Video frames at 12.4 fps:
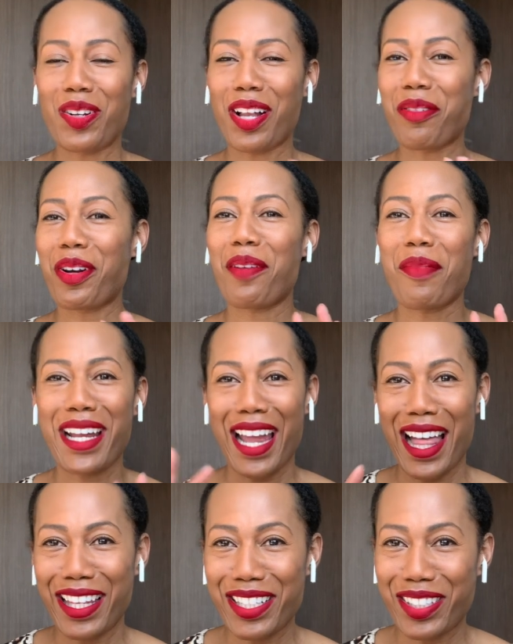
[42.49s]
I wrote on my
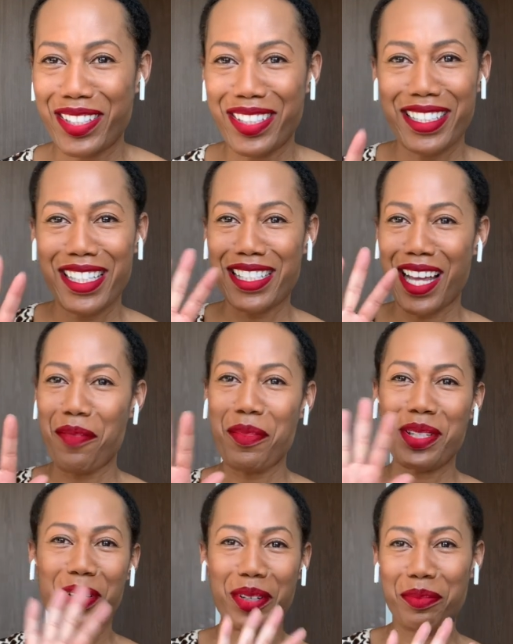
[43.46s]
calendar, because I'm a
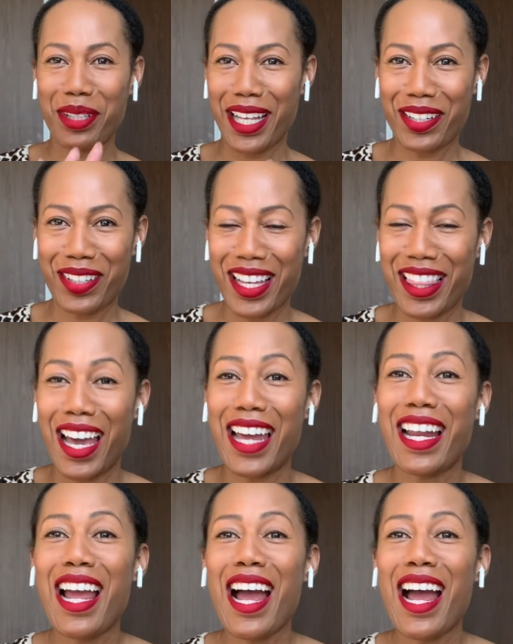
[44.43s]
total planner like that.